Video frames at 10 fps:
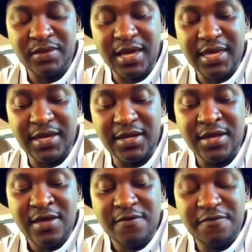I can
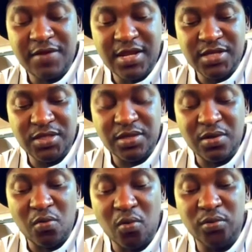finish the
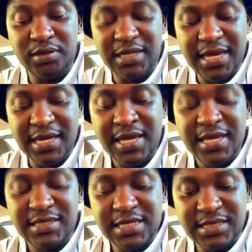whole day
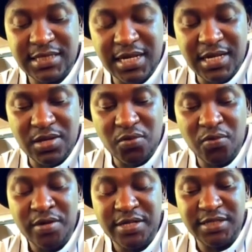just telling you
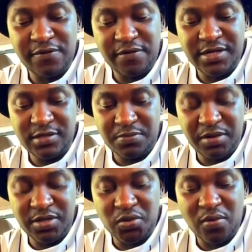different
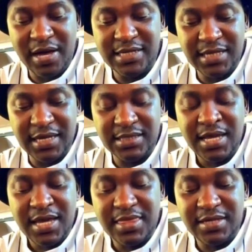spiritual attacks
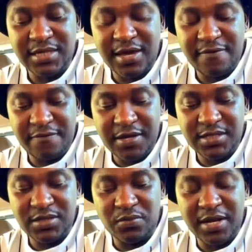that I
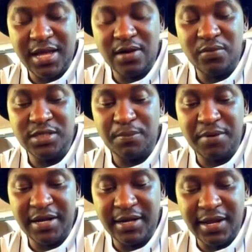faced when I was
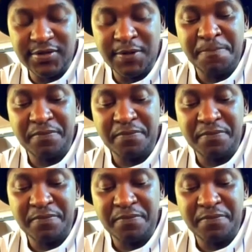pregnant.